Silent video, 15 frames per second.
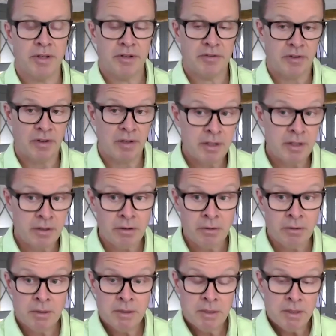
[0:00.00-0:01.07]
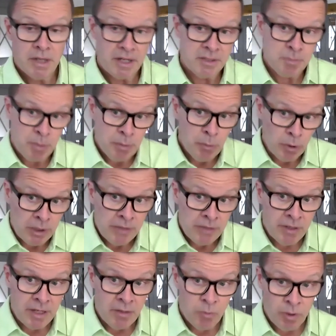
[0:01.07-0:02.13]
And as a leader, as people
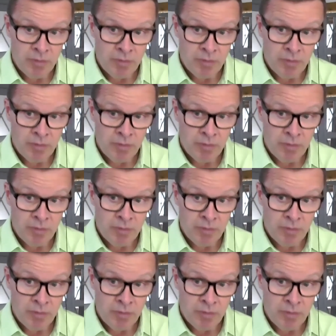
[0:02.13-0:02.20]
living it,